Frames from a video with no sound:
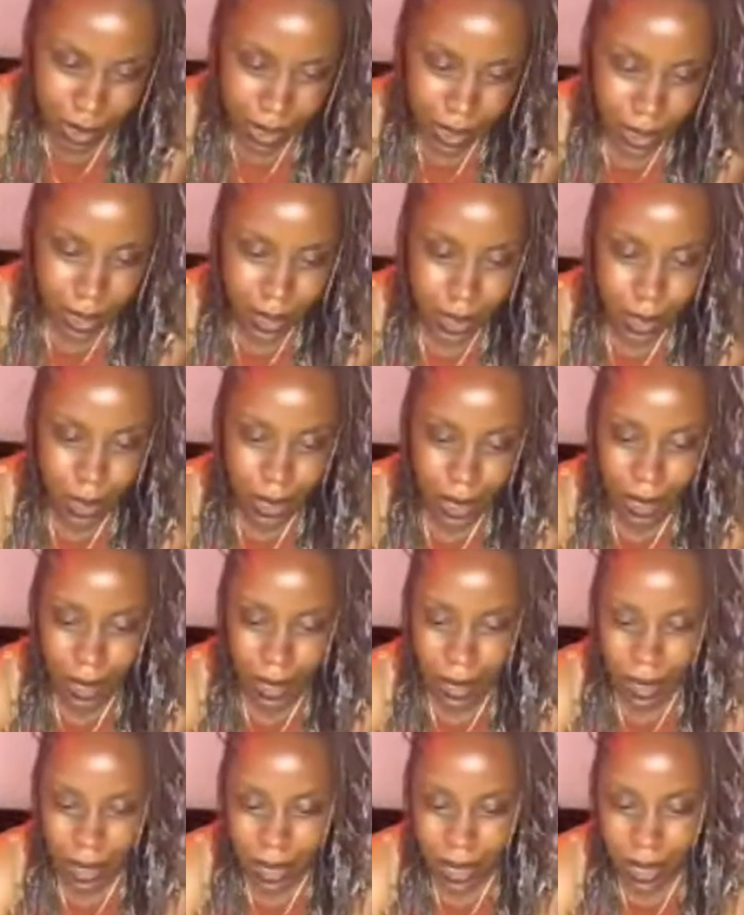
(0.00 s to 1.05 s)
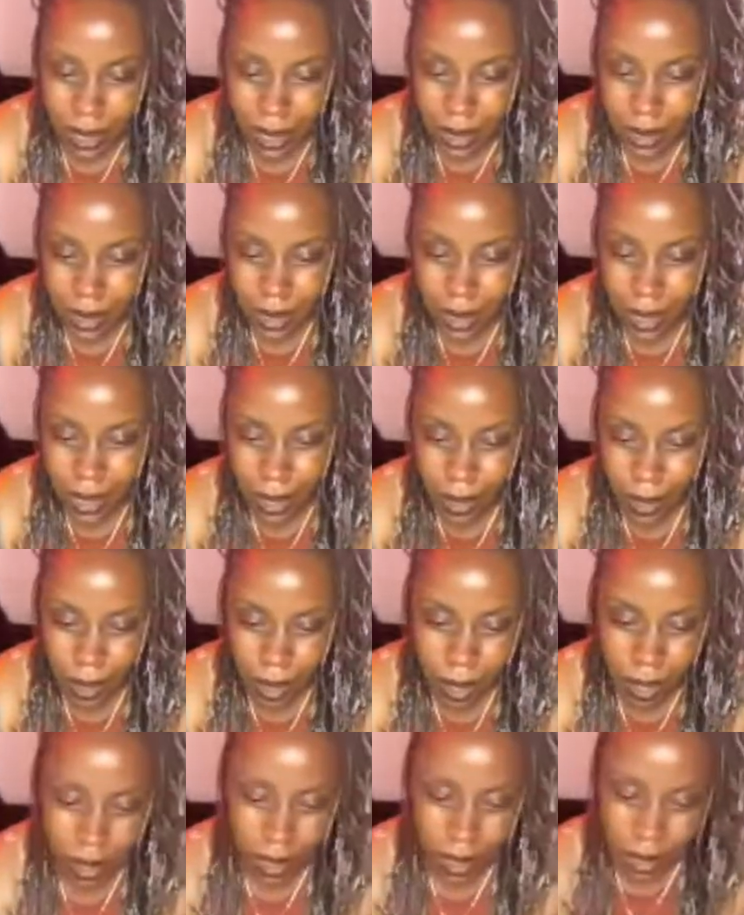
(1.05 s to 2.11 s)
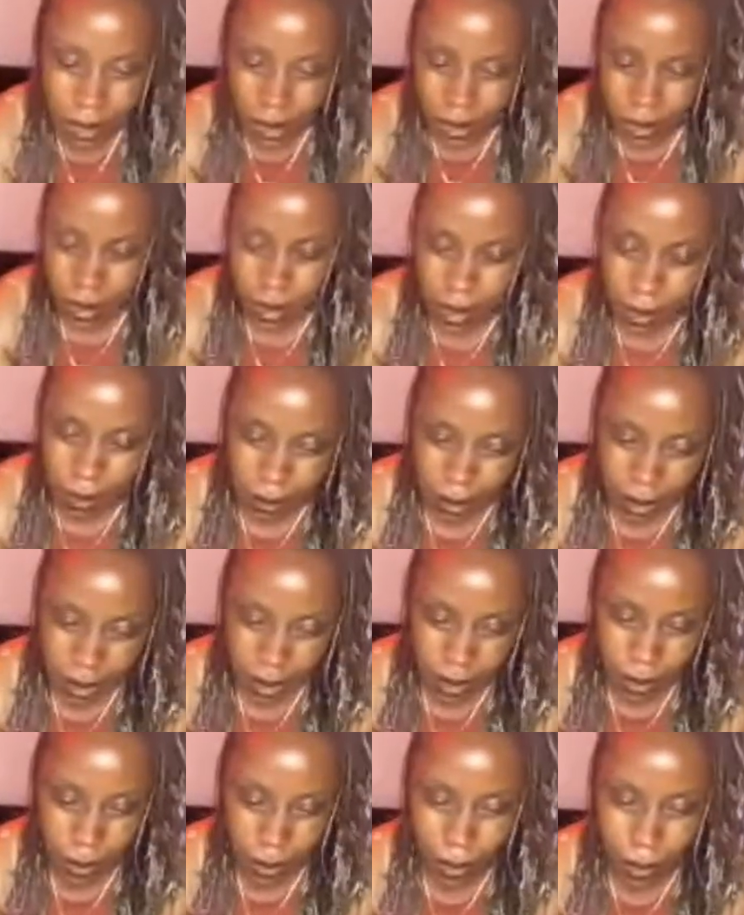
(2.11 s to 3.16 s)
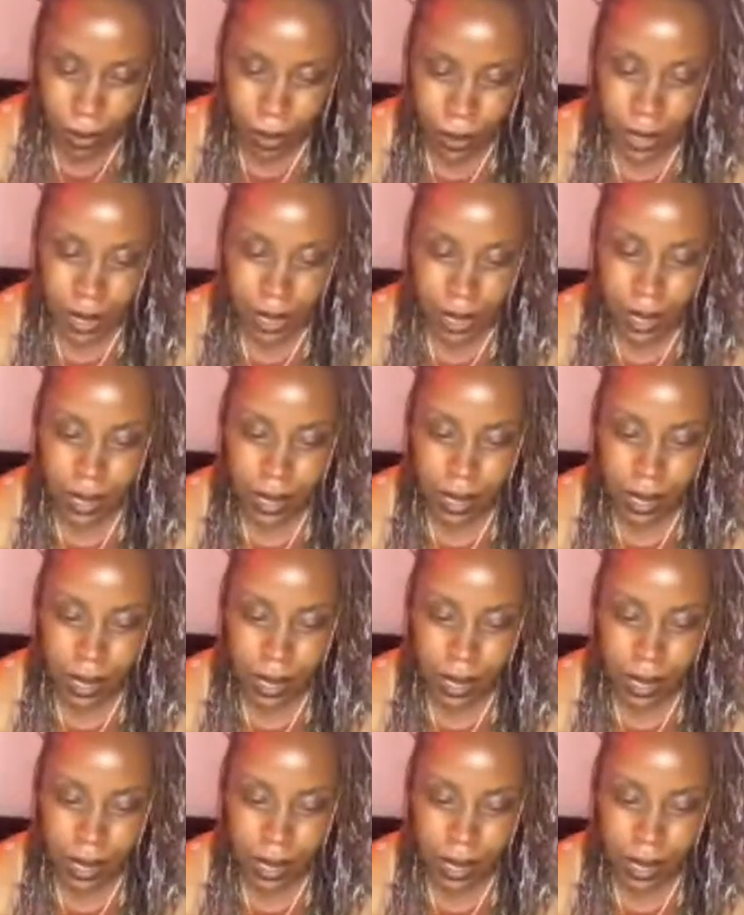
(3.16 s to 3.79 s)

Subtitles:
So either he's in a long distance something, or he's